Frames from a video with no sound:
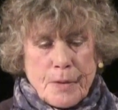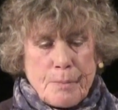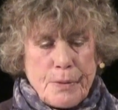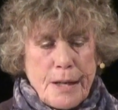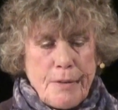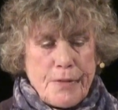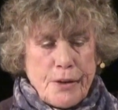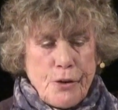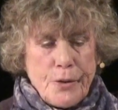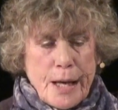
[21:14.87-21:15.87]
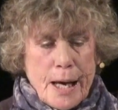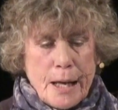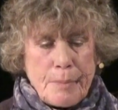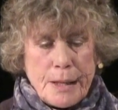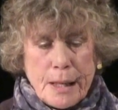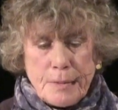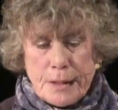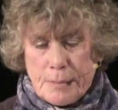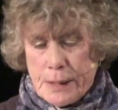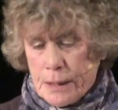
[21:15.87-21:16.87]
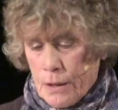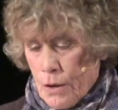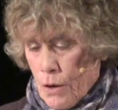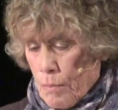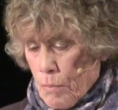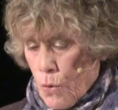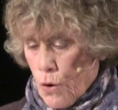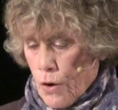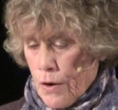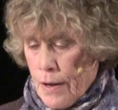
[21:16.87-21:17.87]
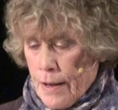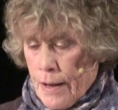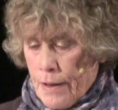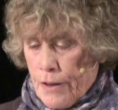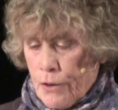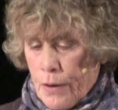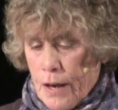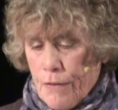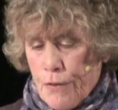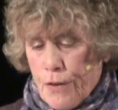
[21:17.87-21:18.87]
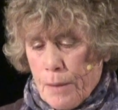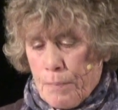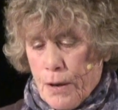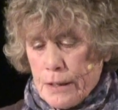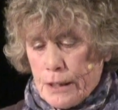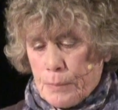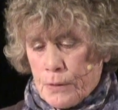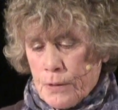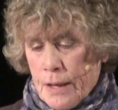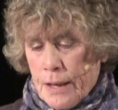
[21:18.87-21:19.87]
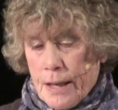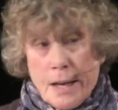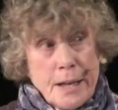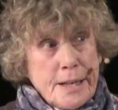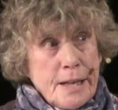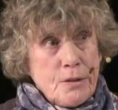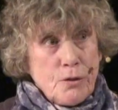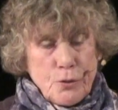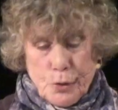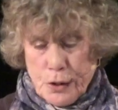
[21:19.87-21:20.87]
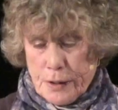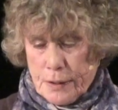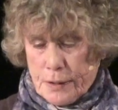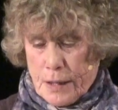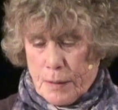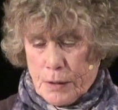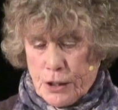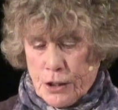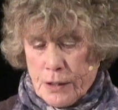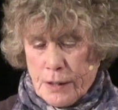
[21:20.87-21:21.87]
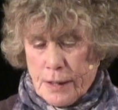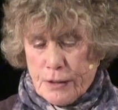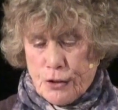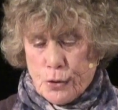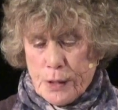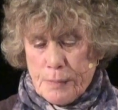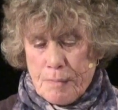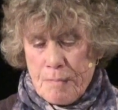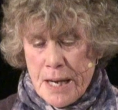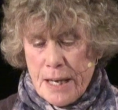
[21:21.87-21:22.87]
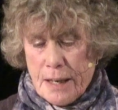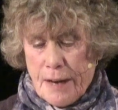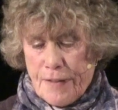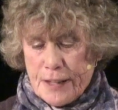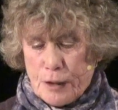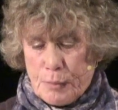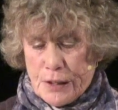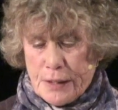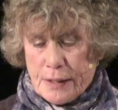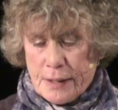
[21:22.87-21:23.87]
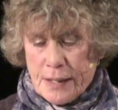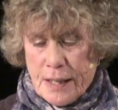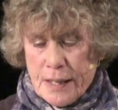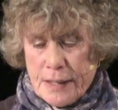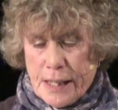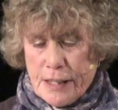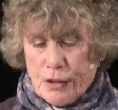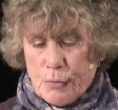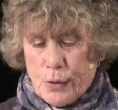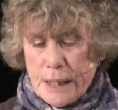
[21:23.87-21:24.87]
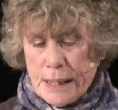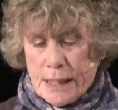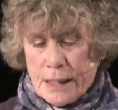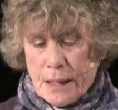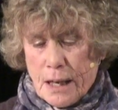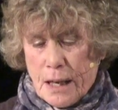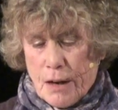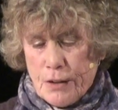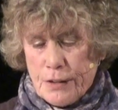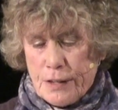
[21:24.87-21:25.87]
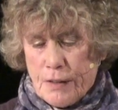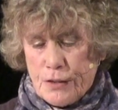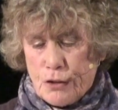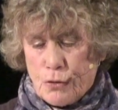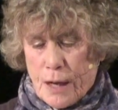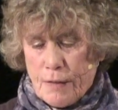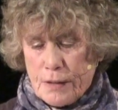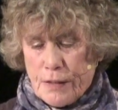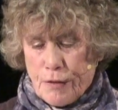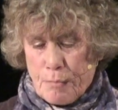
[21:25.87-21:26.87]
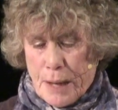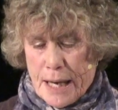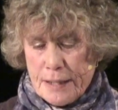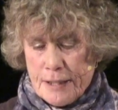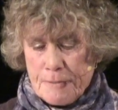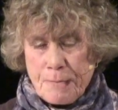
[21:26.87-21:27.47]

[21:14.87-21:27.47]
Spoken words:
Believe that you can become something more than you ever thought possible. Get those roots established. Enjoy many life experiences. Take some risks. Allow yourself to travel different paths.